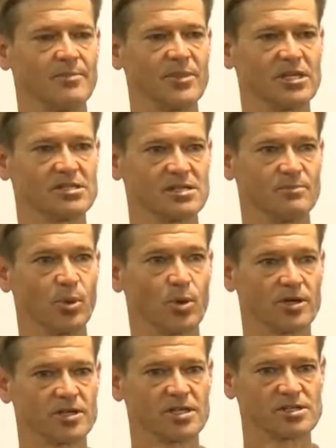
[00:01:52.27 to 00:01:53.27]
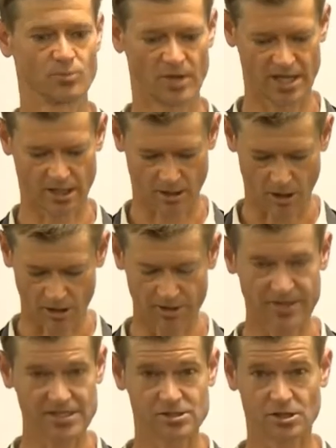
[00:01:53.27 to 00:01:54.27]
is important as well.
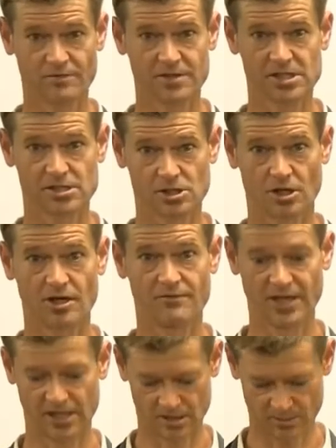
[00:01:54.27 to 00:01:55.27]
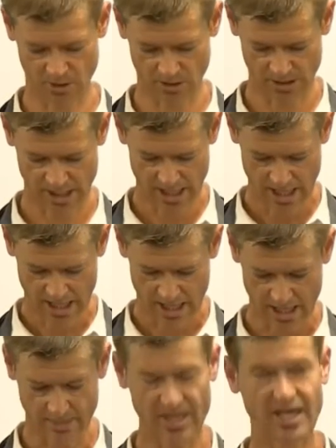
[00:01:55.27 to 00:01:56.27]
All of these services are available.
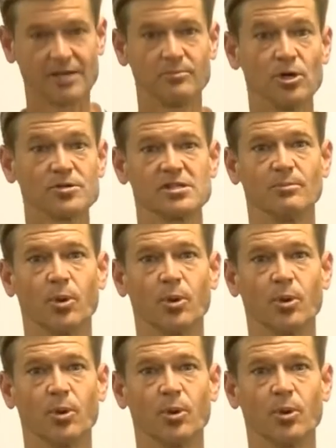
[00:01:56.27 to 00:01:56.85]
And most